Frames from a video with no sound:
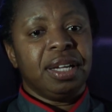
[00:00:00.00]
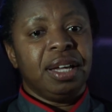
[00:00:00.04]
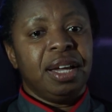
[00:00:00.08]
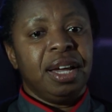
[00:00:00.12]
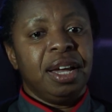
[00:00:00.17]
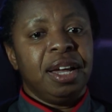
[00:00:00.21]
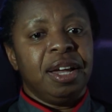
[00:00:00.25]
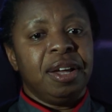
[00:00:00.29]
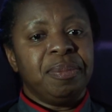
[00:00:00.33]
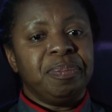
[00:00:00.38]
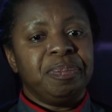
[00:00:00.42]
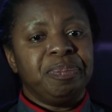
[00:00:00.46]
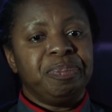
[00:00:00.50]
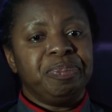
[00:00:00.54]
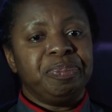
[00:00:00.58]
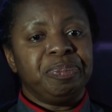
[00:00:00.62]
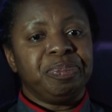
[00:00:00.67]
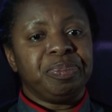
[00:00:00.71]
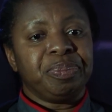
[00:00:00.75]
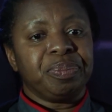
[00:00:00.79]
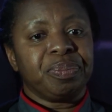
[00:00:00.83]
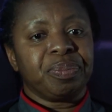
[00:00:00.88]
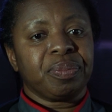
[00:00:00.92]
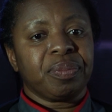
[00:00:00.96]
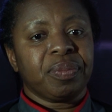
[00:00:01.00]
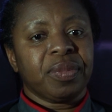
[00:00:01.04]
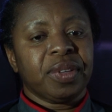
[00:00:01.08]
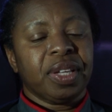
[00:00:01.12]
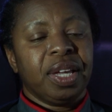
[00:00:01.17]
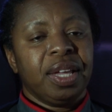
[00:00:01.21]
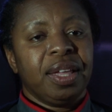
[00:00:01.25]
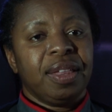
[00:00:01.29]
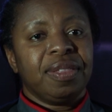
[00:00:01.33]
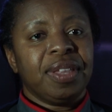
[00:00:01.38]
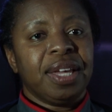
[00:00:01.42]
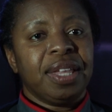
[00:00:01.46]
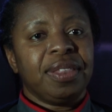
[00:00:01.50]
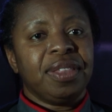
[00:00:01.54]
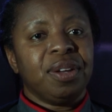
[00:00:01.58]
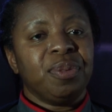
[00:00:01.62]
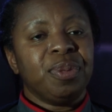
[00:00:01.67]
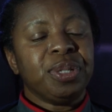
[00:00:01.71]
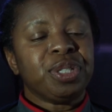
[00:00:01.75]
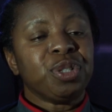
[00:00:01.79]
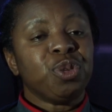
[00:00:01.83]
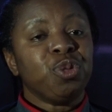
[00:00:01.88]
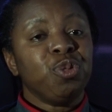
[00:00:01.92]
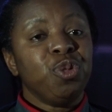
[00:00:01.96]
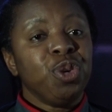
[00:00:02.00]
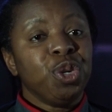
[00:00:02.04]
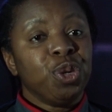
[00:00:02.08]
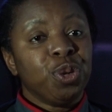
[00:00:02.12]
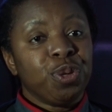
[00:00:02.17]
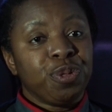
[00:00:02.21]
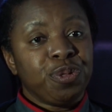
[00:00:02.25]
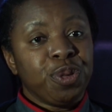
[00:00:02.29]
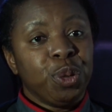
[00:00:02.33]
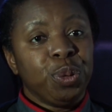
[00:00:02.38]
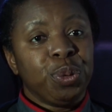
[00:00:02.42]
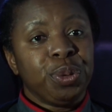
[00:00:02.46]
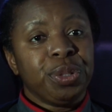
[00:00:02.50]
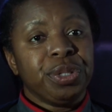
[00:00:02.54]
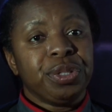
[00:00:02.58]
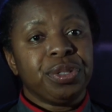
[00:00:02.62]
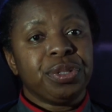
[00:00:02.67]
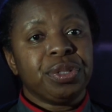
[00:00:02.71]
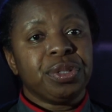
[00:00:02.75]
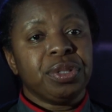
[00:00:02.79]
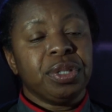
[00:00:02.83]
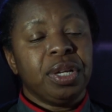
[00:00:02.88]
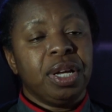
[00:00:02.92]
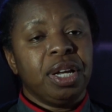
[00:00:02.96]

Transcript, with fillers: Um, that there is a real focus.